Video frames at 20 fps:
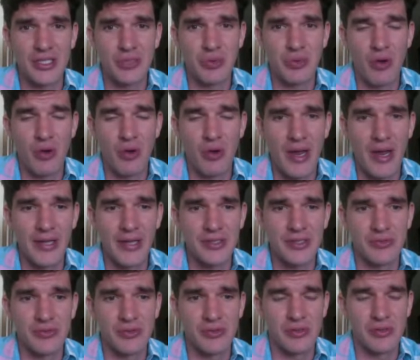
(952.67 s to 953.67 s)
21 minutes,
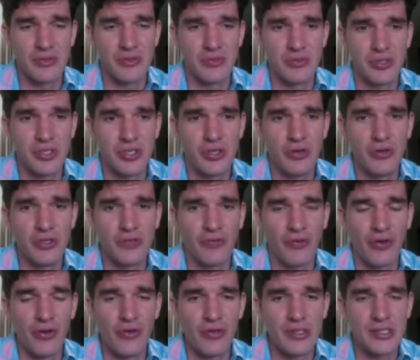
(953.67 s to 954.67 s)
which was, was huge for
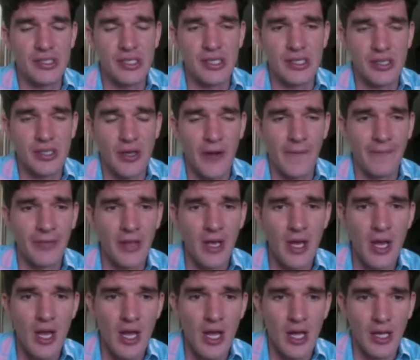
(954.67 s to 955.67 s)
UNC. So,
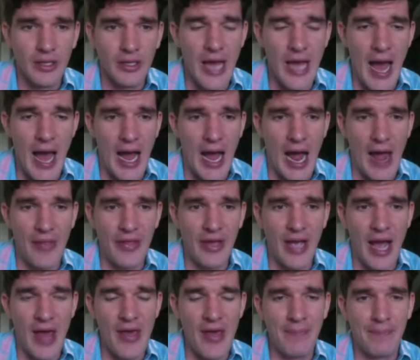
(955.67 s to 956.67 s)
yeah, I think
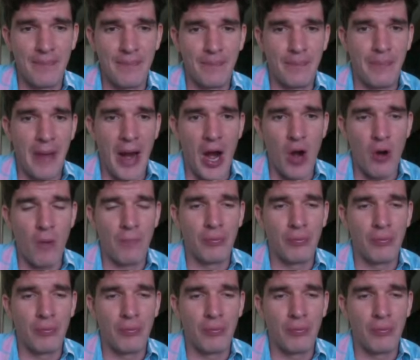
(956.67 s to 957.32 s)
I think Berry will